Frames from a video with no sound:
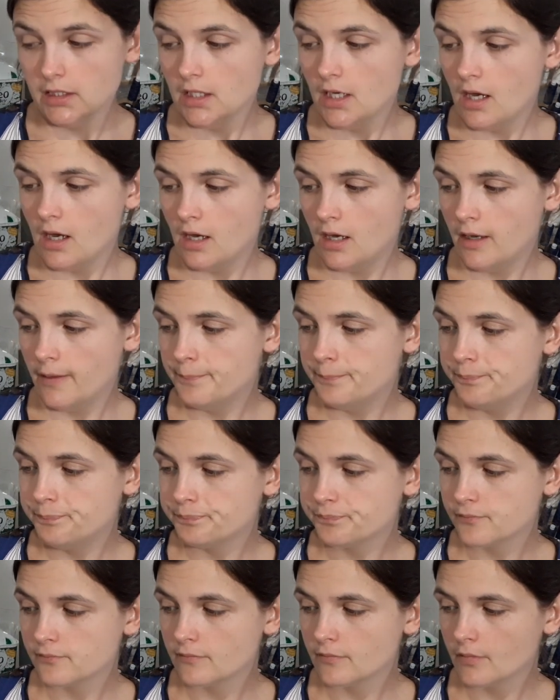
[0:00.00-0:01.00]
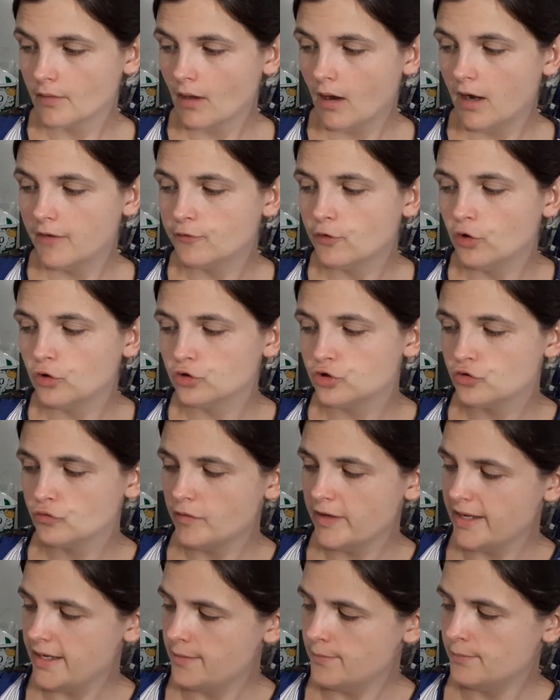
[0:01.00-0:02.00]
I've got
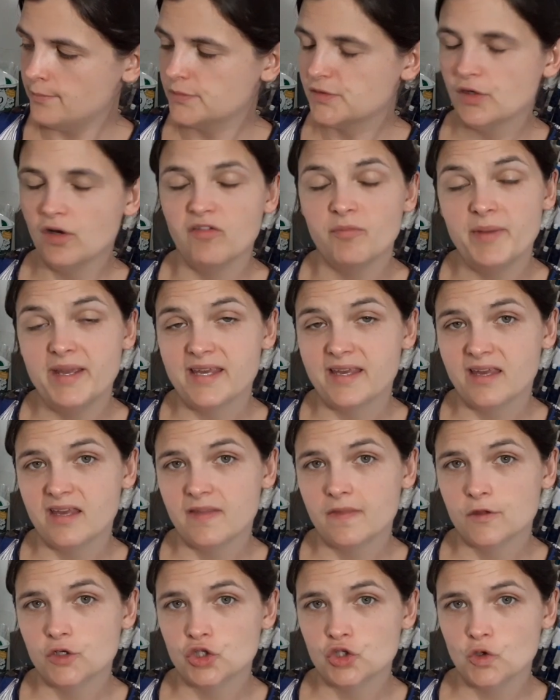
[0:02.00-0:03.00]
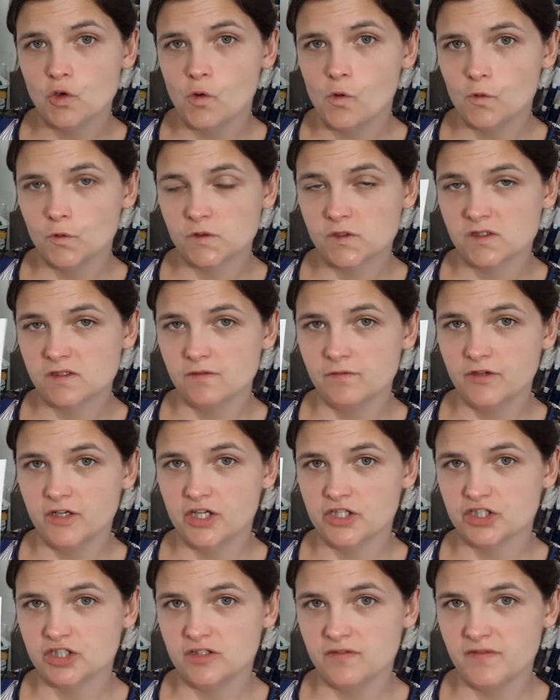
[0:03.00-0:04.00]
dreams of making the shorts
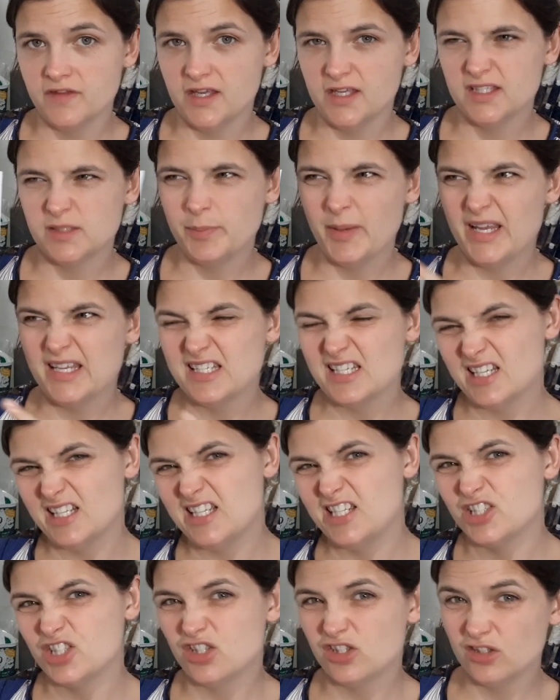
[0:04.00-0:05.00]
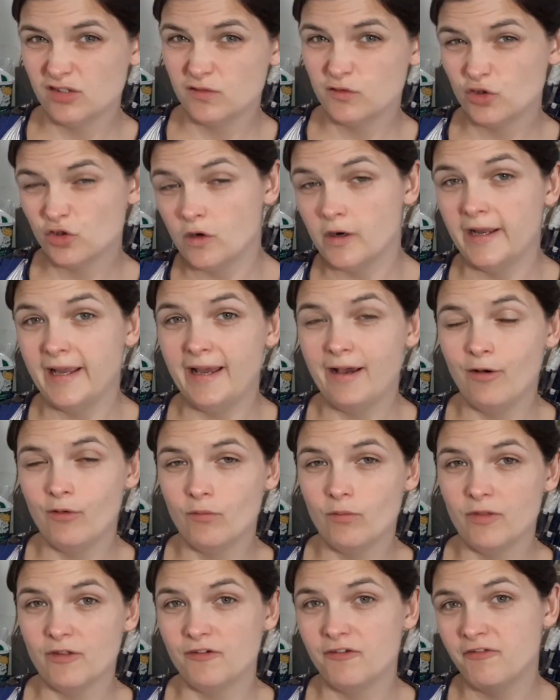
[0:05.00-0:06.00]
version of this, basically to sort of try
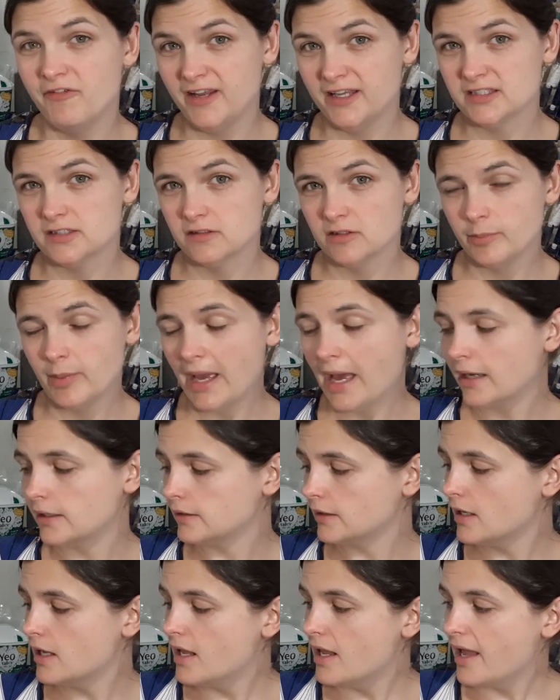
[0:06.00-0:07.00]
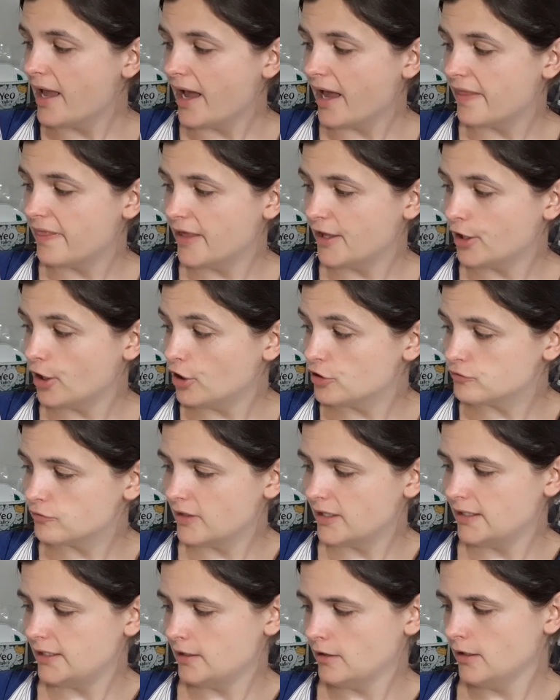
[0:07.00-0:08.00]
out the fit of the pattern. And then I'd
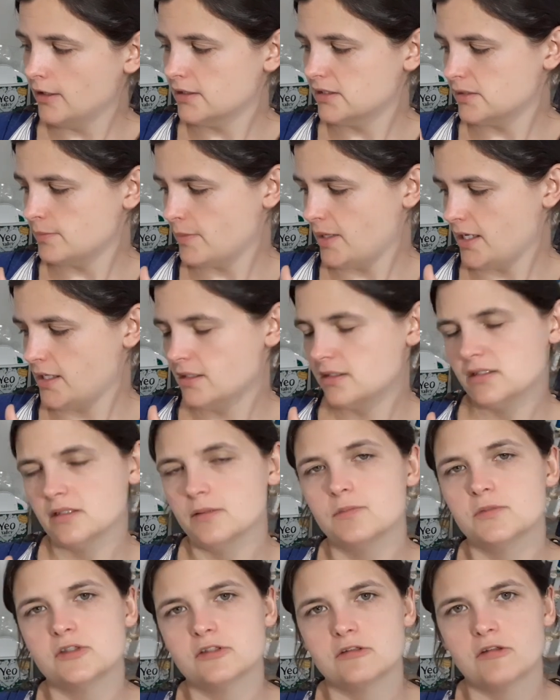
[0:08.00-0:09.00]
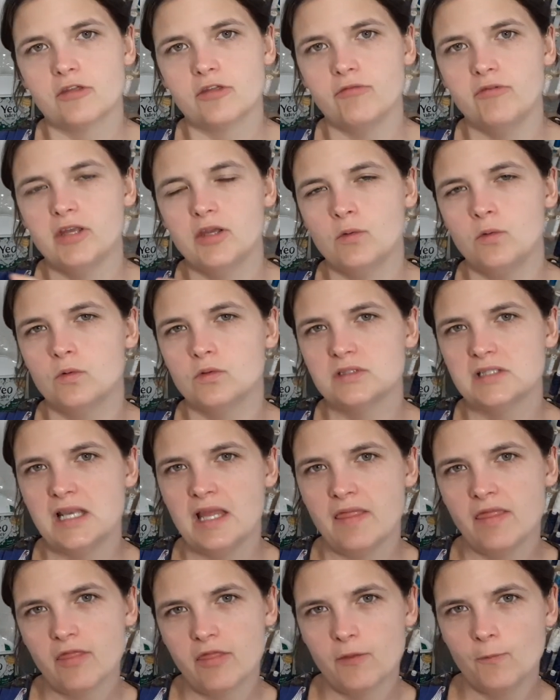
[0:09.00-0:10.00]
really like to make some sort of 3/4
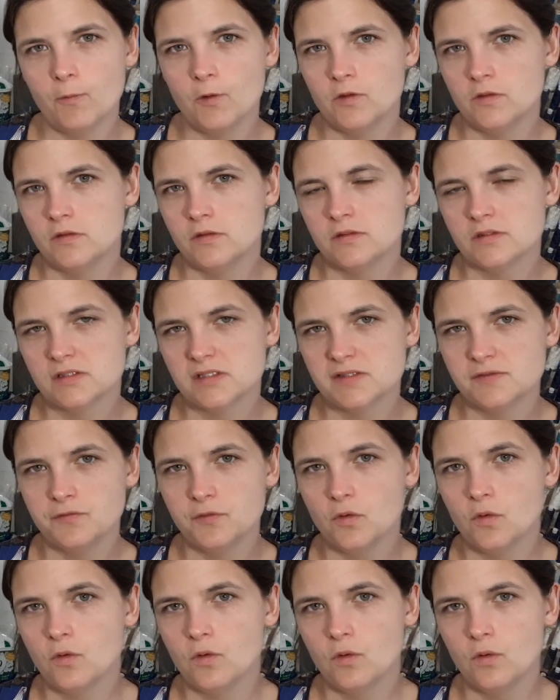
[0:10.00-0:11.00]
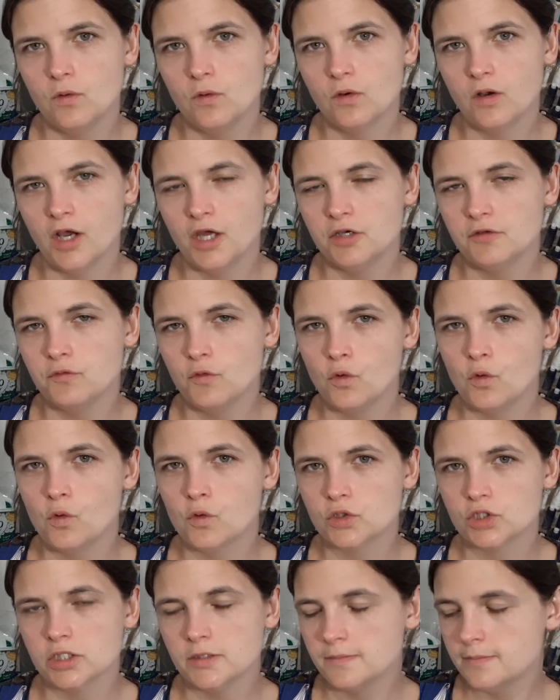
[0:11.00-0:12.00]
length ones for kind of
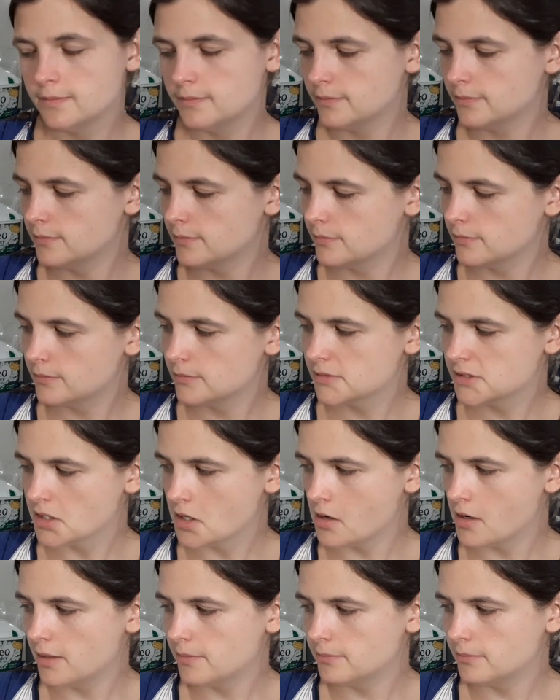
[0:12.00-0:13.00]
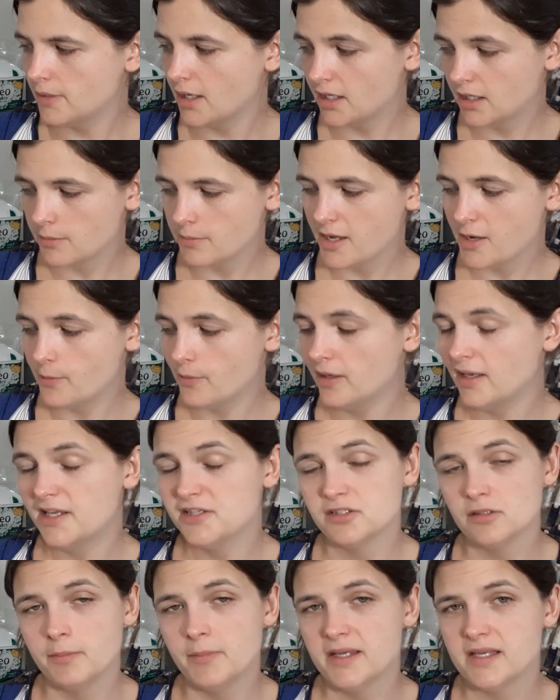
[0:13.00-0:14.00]
autumn time, and I may well end
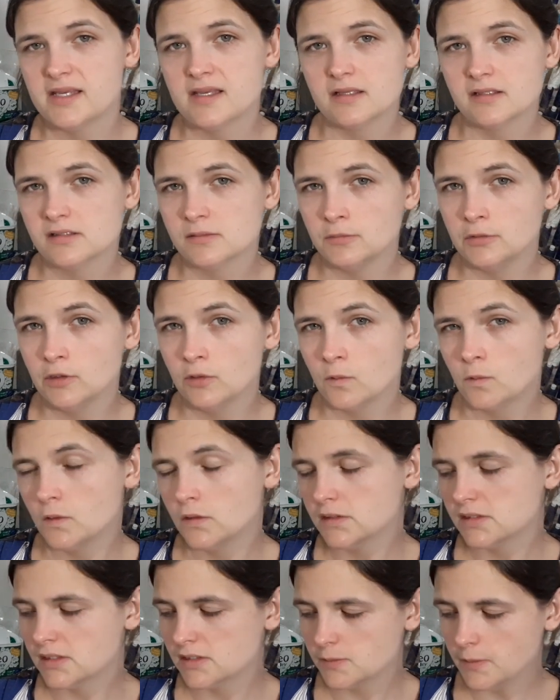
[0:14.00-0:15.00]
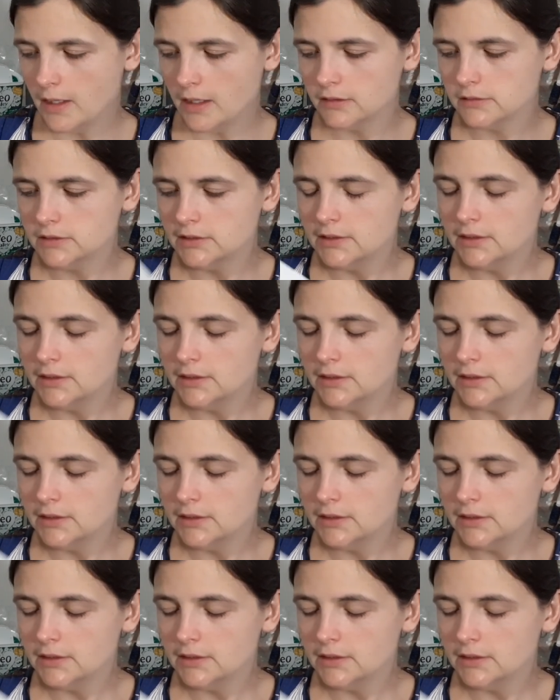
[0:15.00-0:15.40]
up making some long ones as well.